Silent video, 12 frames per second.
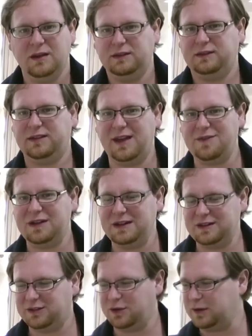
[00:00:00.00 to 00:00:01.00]

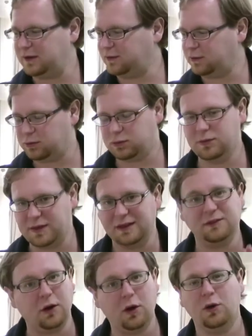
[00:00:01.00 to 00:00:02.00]
seventy students, whew,
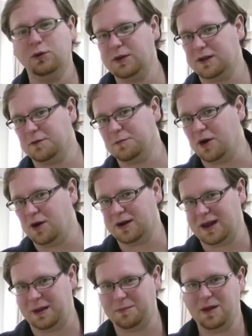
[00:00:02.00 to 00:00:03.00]
that's a whole nother ball
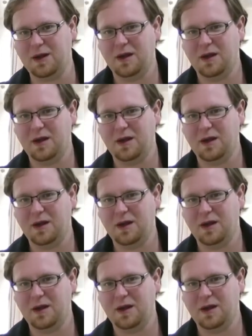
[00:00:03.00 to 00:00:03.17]
game.